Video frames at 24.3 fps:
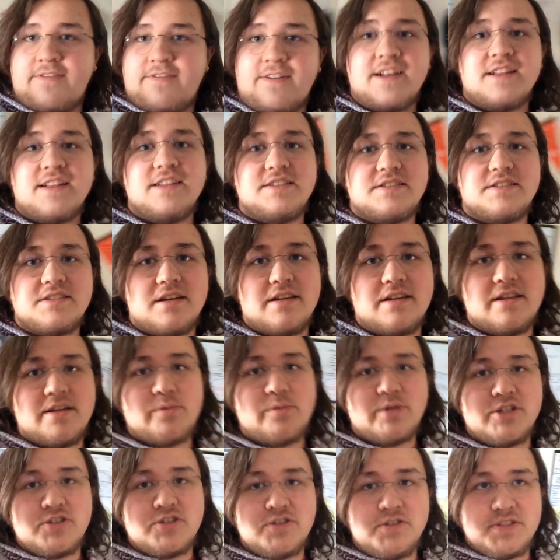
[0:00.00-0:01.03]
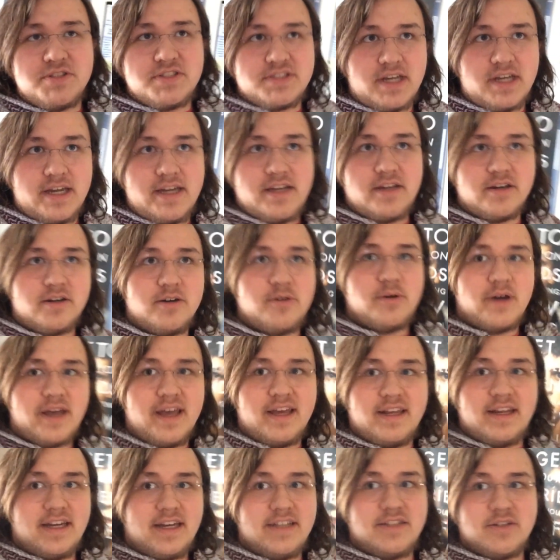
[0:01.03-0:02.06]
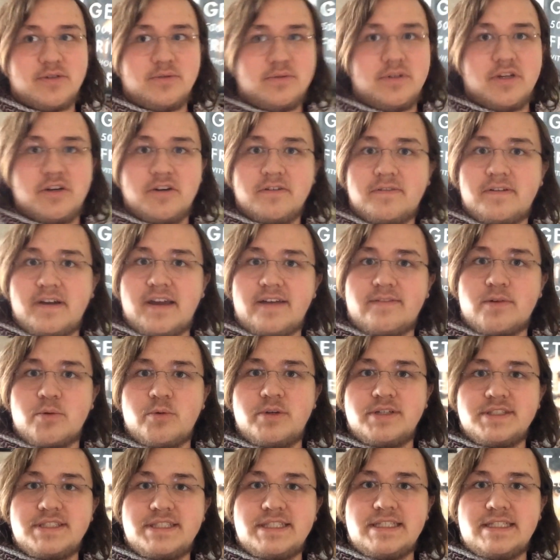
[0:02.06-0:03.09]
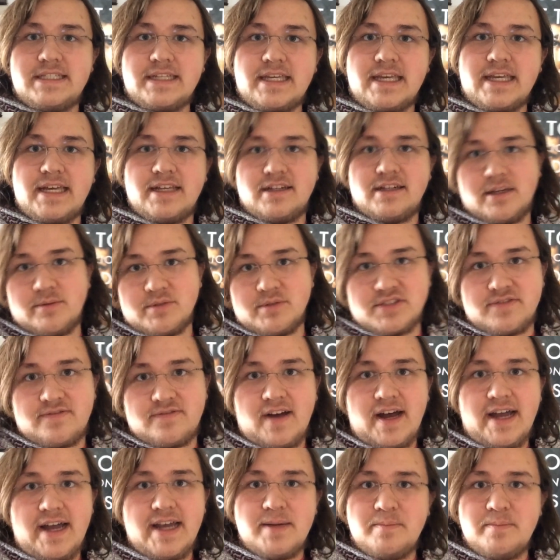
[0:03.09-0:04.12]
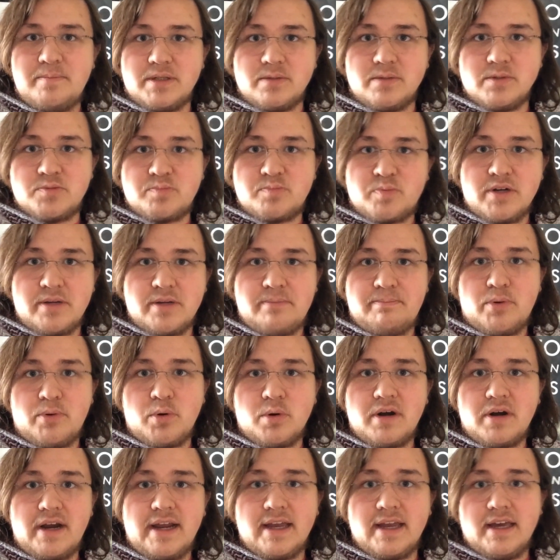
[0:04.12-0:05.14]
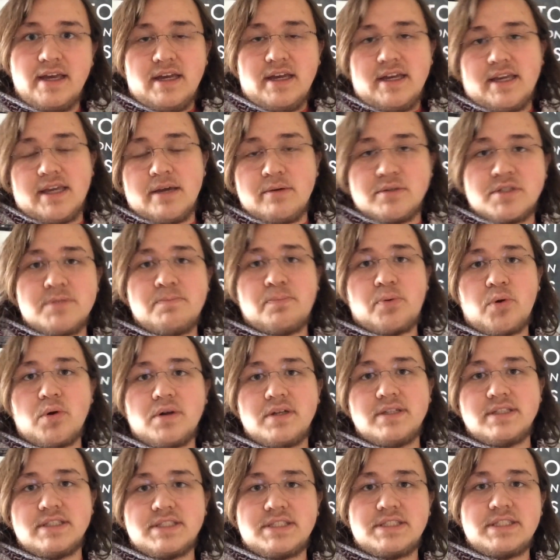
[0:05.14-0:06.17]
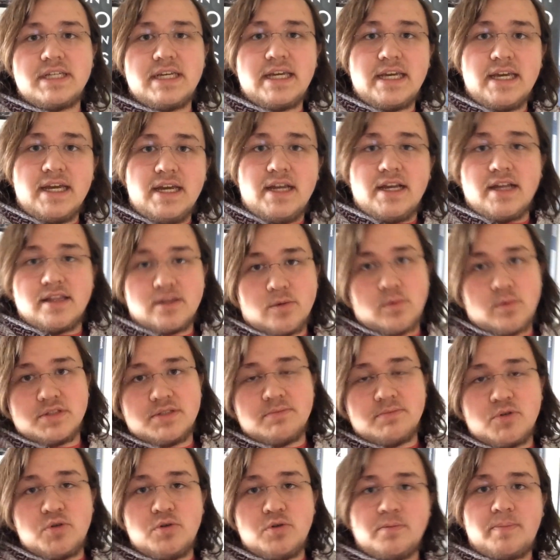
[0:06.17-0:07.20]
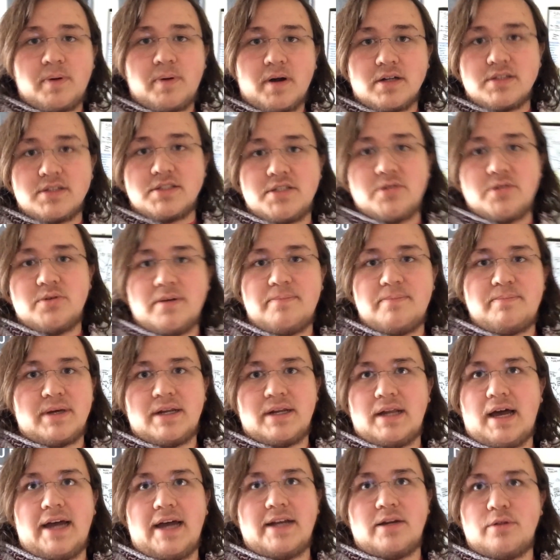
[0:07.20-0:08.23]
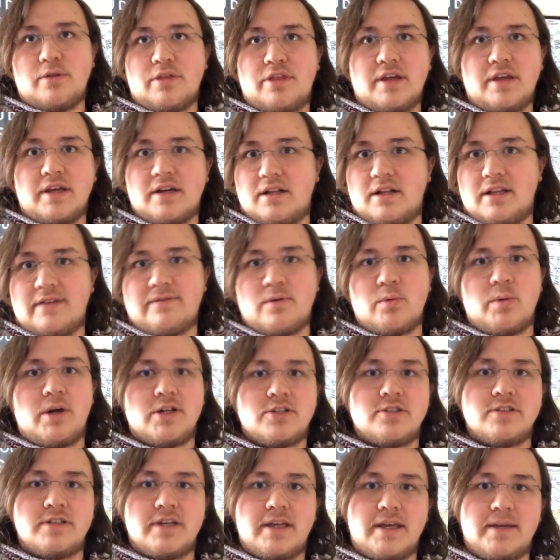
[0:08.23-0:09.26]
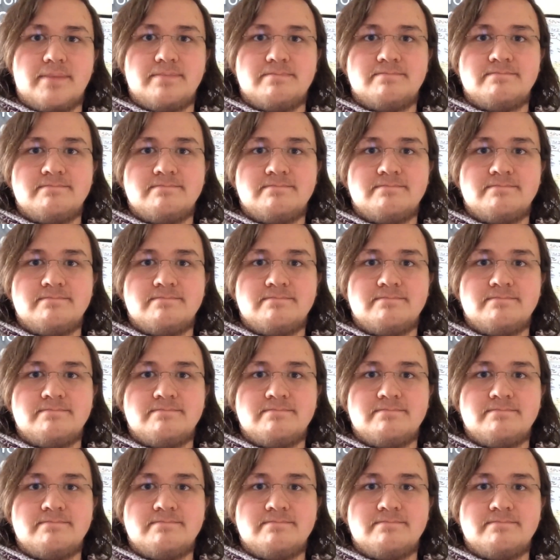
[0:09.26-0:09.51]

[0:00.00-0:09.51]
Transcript: finally saw the original Psycho, and I don't know if I ever want to see it again. It was fine, but it was pretty boring. It was important to see, and there were some cool parts to it, but I don't think I'll ever watch it again.